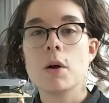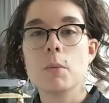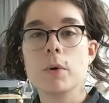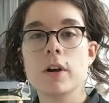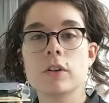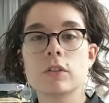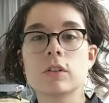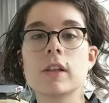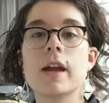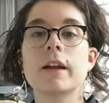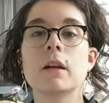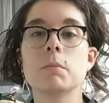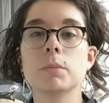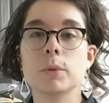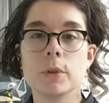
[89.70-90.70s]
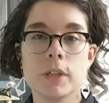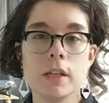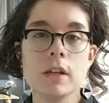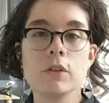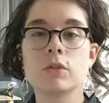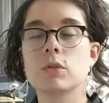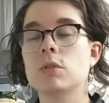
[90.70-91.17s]
where Slack
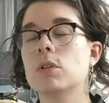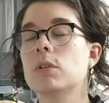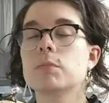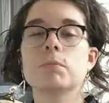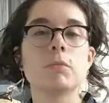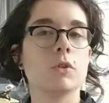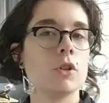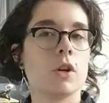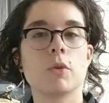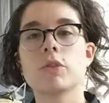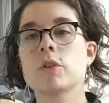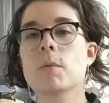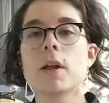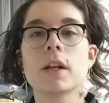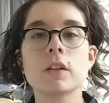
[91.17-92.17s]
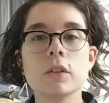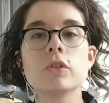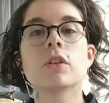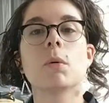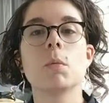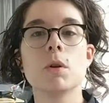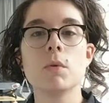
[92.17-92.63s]
employees or theoretically
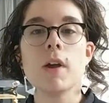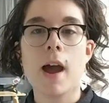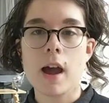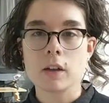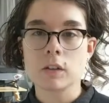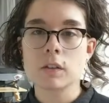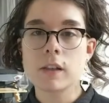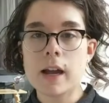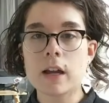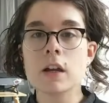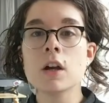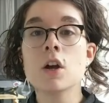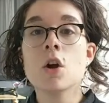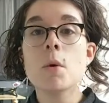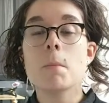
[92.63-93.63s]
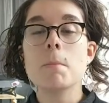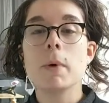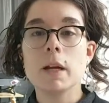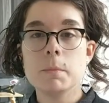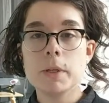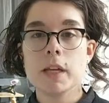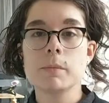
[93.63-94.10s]
someone who hacks Slack
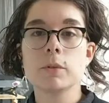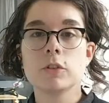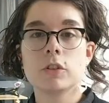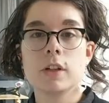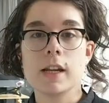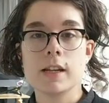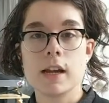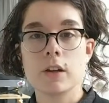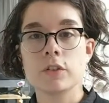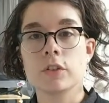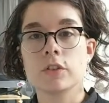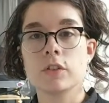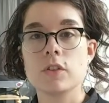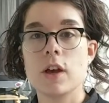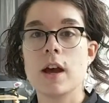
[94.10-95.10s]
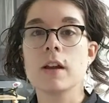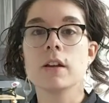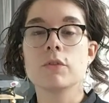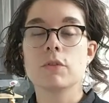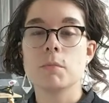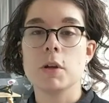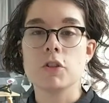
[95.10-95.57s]
might be able to gain access to that
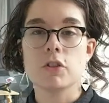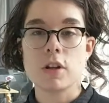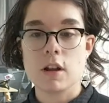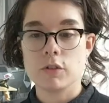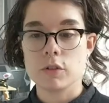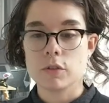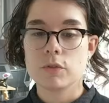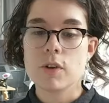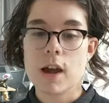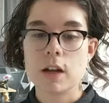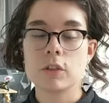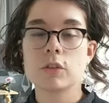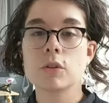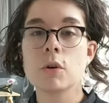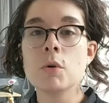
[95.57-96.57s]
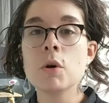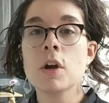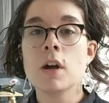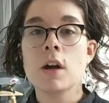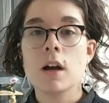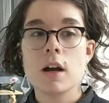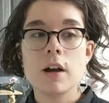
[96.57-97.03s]
information after the fact. So
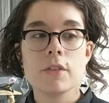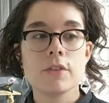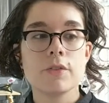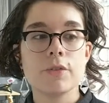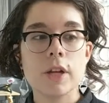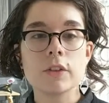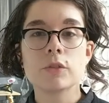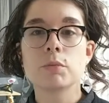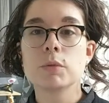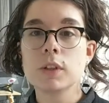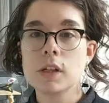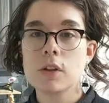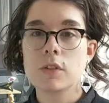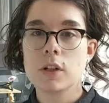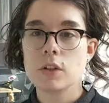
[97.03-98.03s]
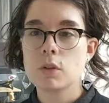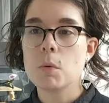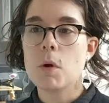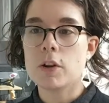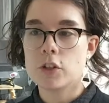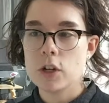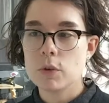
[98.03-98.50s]
that's really a thing to
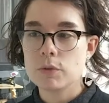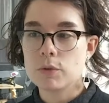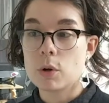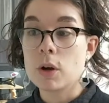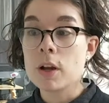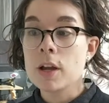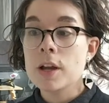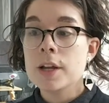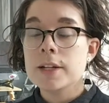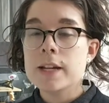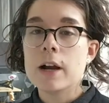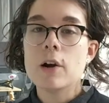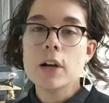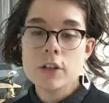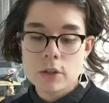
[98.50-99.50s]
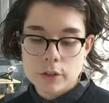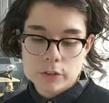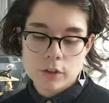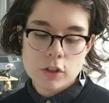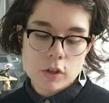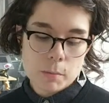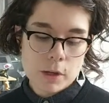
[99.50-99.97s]
watch out for. Now, I
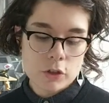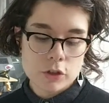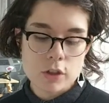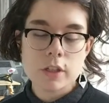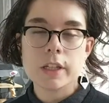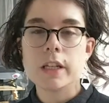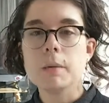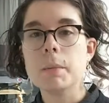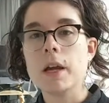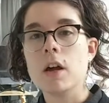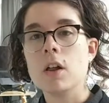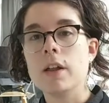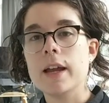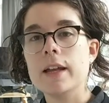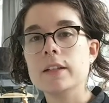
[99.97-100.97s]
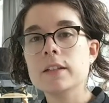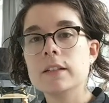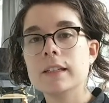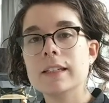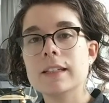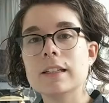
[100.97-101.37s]
noticed that you mentioned email, and